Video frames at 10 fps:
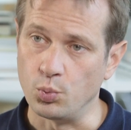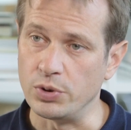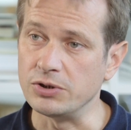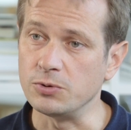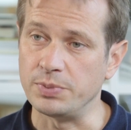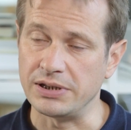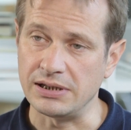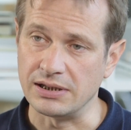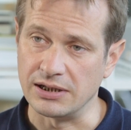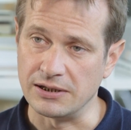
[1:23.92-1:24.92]
will
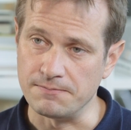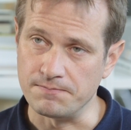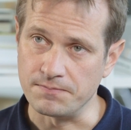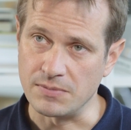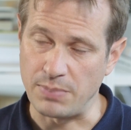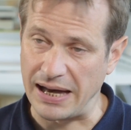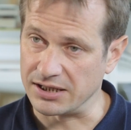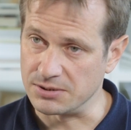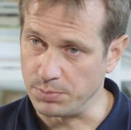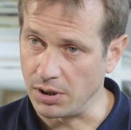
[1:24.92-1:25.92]
be
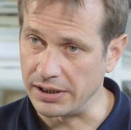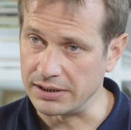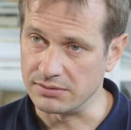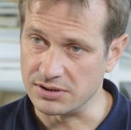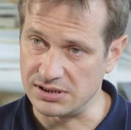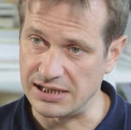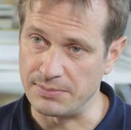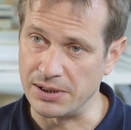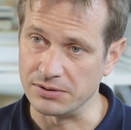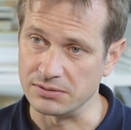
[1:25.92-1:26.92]
backed by the
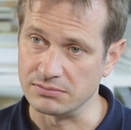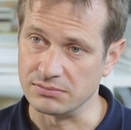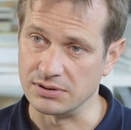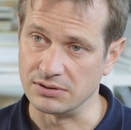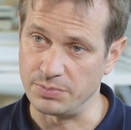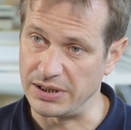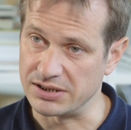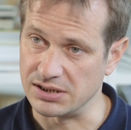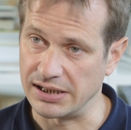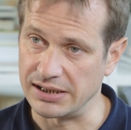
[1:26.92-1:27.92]
CML, the
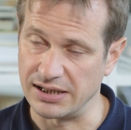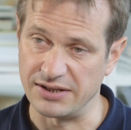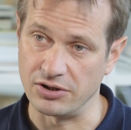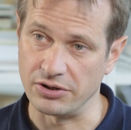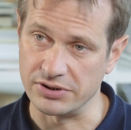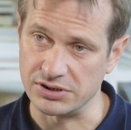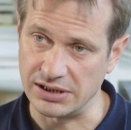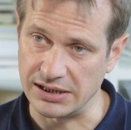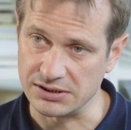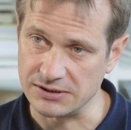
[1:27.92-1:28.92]
BSA and the
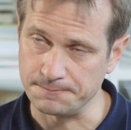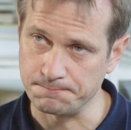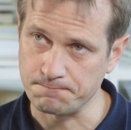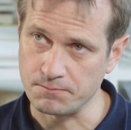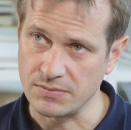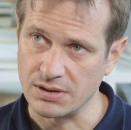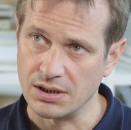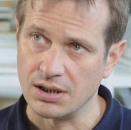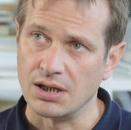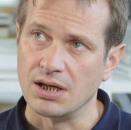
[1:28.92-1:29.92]
RICS.
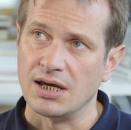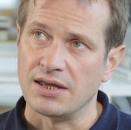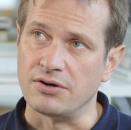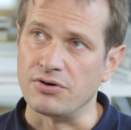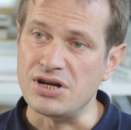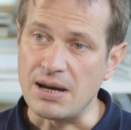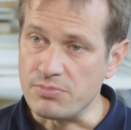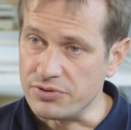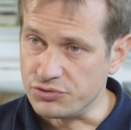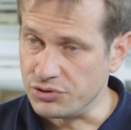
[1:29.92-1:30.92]
There are a
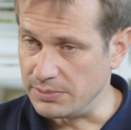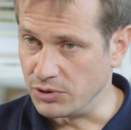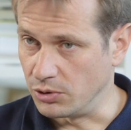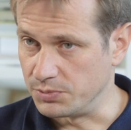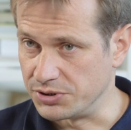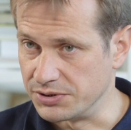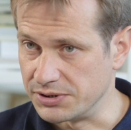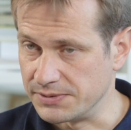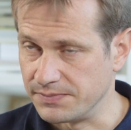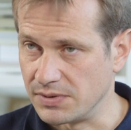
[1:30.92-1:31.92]
number of treatment
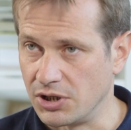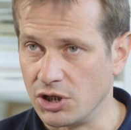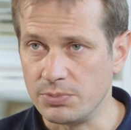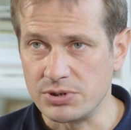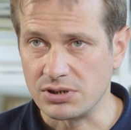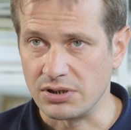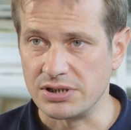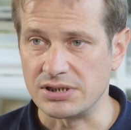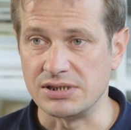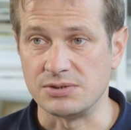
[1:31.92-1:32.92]
options.
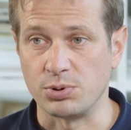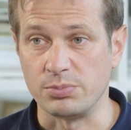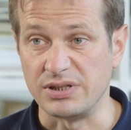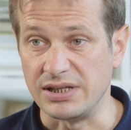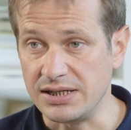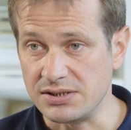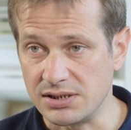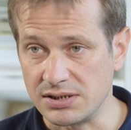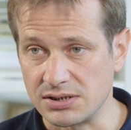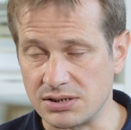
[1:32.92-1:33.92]
Herbicide is probably the
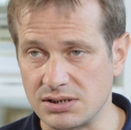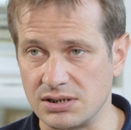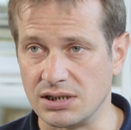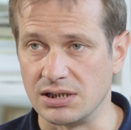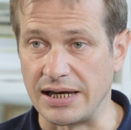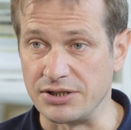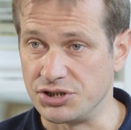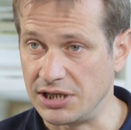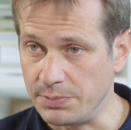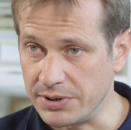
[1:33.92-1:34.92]
easiest and
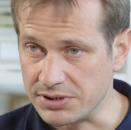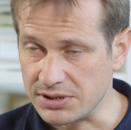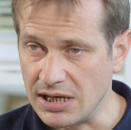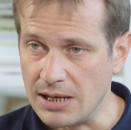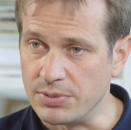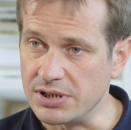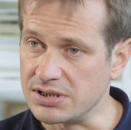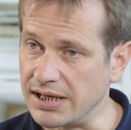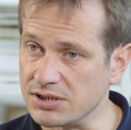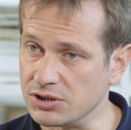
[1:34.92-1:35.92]
cheapest, but it
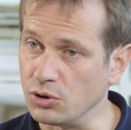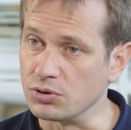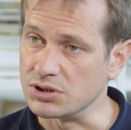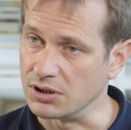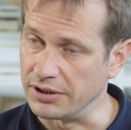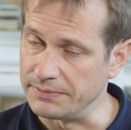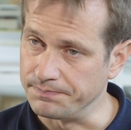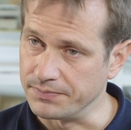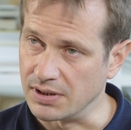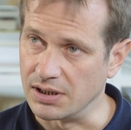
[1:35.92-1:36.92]
takes a long time.
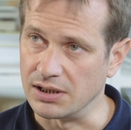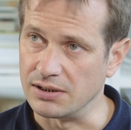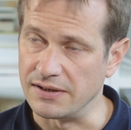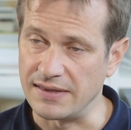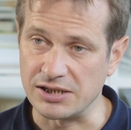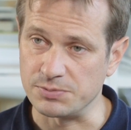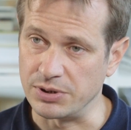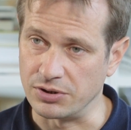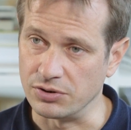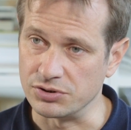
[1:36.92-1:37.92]
And that's
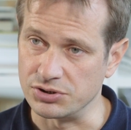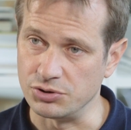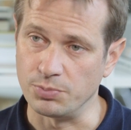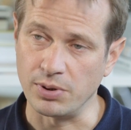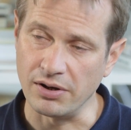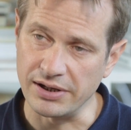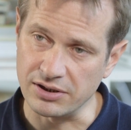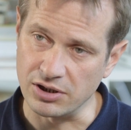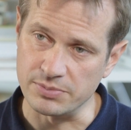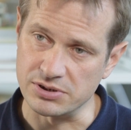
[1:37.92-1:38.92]
because you're
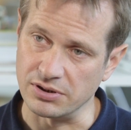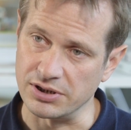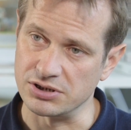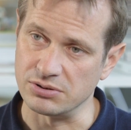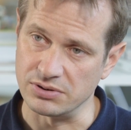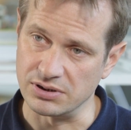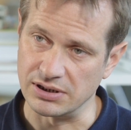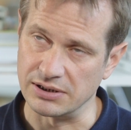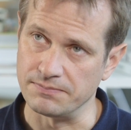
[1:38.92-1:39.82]
applying herbicide to